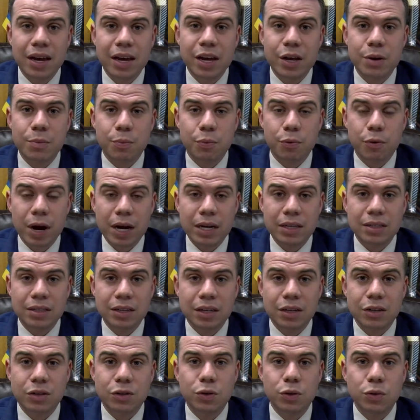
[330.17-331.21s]
in
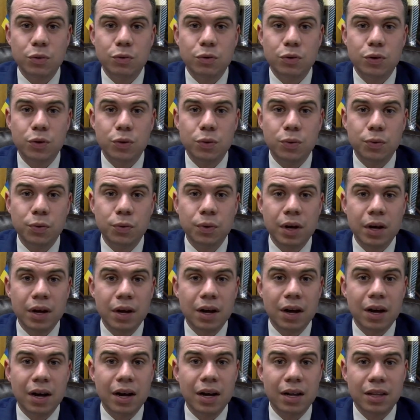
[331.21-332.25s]
pricing due to
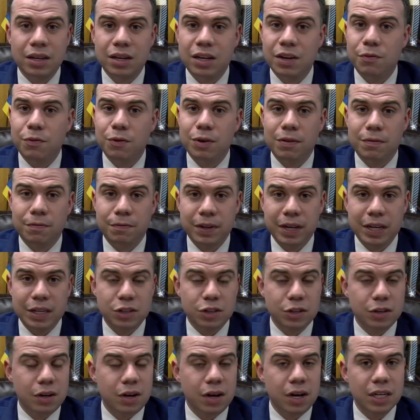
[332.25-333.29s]
the different
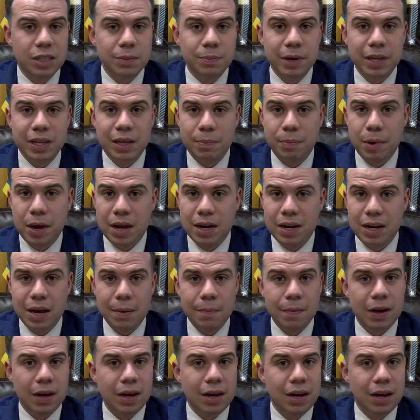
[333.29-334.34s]
inflation caused by the
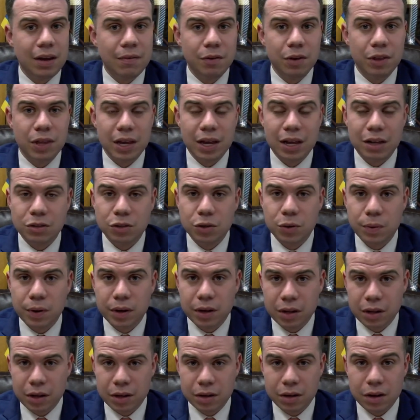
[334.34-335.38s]
pandemic and everything else
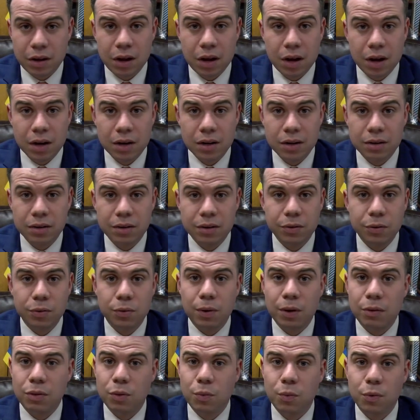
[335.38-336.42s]
going on
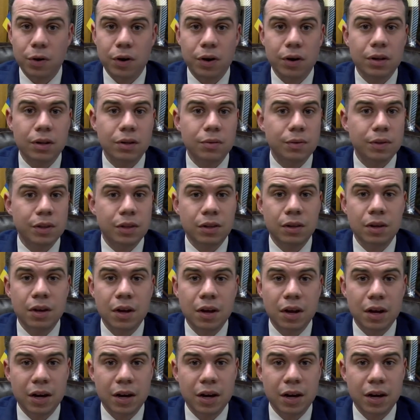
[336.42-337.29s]
throughout the world with